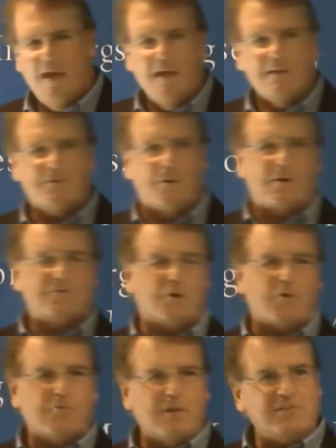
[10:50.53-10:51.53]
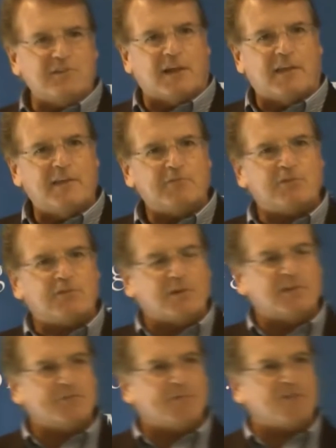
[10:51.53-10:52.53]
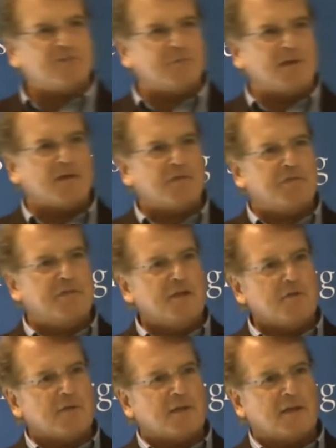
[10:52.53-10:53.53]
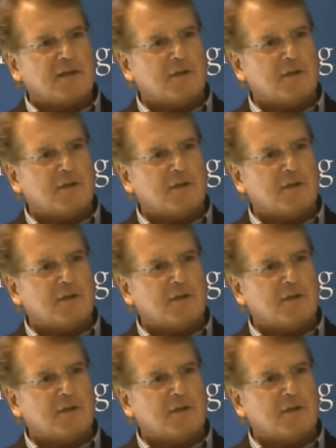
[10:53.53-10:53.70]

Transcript: So originally, this was only supposed to be a theory.